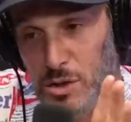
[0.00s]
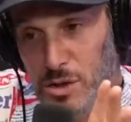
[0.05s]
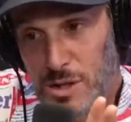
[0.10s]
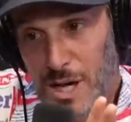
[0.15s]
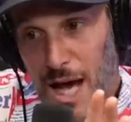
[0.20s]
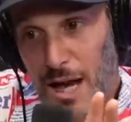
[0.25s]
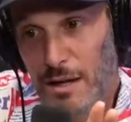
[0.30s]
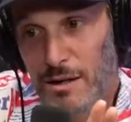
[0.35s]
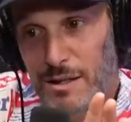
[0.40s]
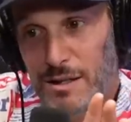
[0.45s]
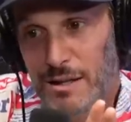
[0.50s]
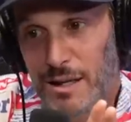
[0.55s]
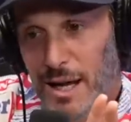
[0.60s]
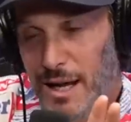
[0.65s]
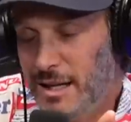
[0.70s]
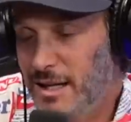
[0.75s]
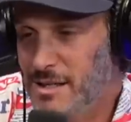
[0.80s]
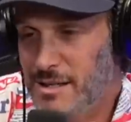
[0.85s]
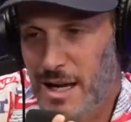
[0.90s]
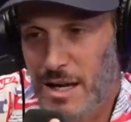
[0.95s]
Not only
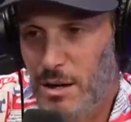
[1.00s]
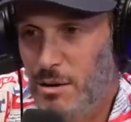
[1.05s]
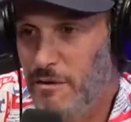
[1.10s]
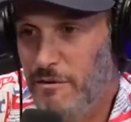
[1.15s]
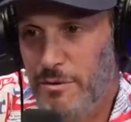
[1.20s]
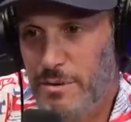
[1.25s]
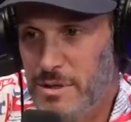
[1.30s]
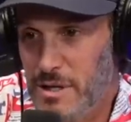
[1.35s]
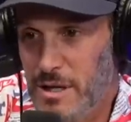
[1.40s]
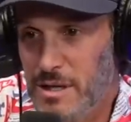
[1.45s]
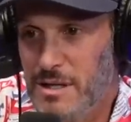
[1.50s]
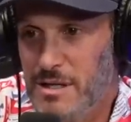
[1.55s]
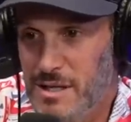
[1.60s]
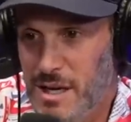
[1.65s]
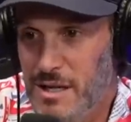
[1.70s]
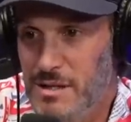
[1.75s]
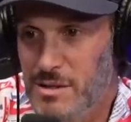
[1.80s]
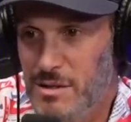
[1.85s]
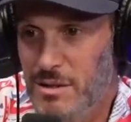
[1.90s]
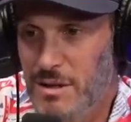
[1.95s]
because I know everyone's going to
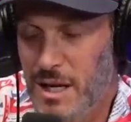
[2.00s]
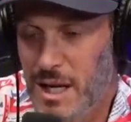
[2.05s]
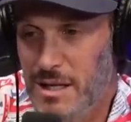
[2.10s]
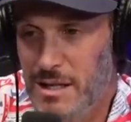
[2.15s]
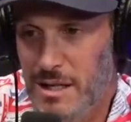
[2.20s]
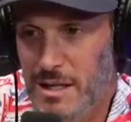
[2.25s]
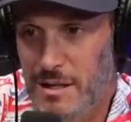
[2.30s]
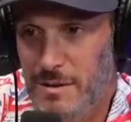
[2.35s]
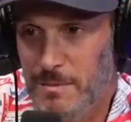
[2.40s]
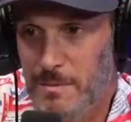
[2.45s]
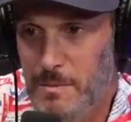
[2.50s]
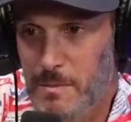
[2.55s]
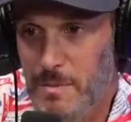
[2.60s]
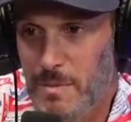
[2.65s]
say it's a good idea.